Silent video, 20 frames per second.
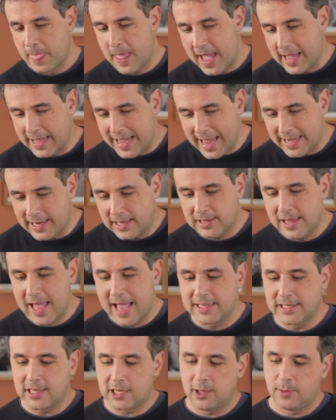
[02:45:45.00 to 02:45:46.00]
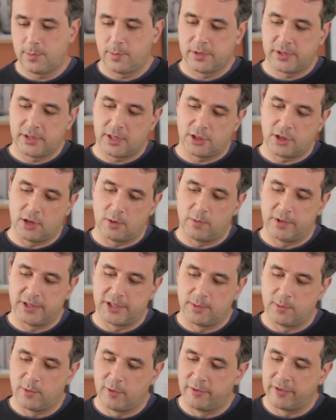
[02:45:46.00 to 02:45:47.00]
I get a classical position
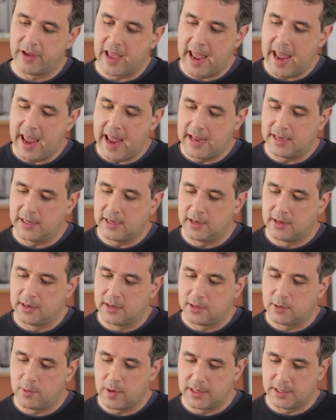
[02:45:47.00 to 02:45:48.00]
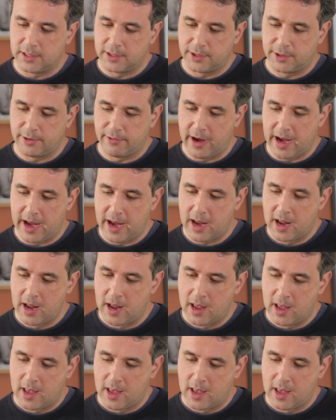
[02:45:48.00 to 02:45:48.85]
with the move 18-23.